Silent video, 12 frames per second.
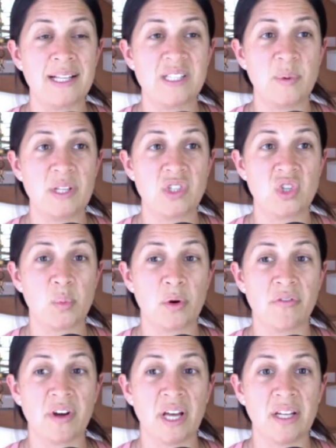It's been
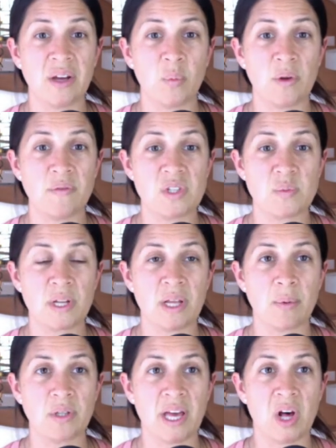super fun. And we've just been
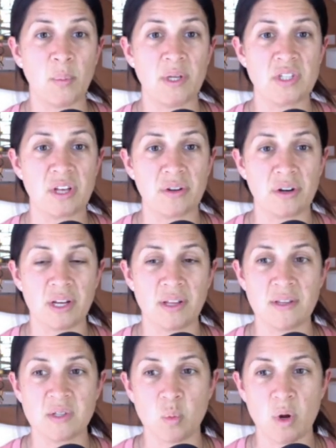able to help each other
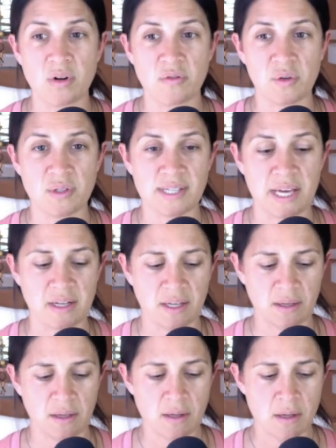in this wonderful
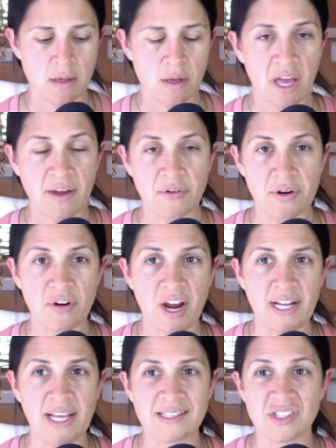setting every
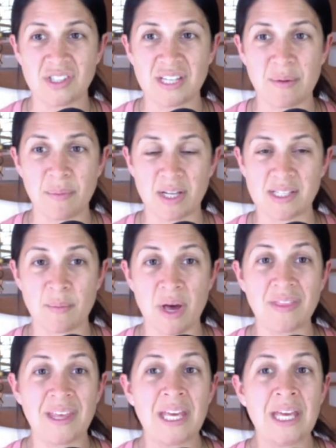Friday. It's just 10 bucks a
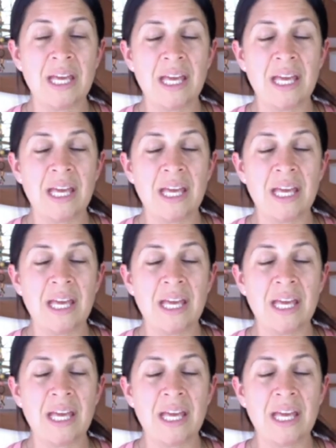month.